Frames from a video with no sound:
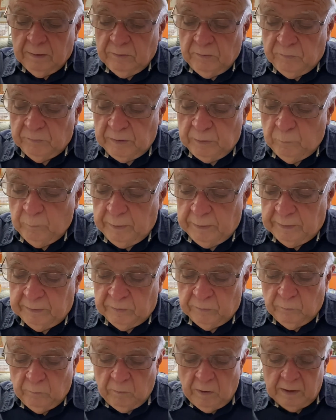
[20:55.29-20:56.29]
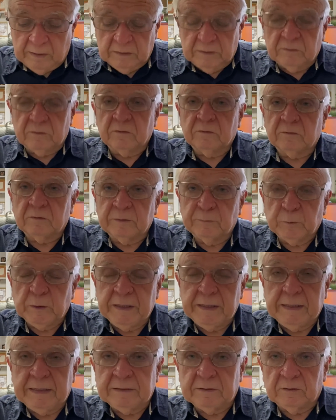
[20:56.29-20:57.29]
You see, with
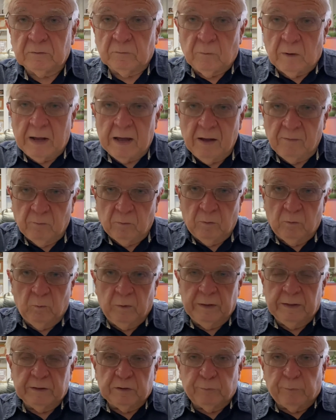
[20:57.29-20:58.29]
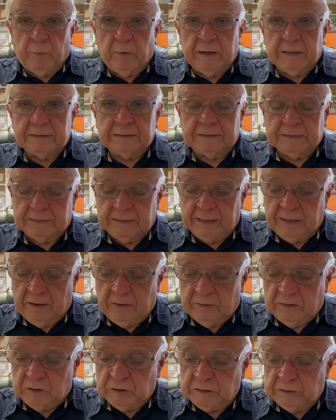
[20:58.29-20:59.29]
his arrival and with his presence
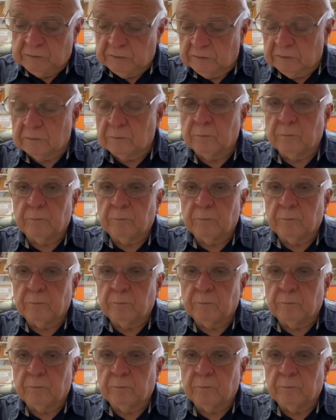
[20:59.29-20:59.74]
there, Jesus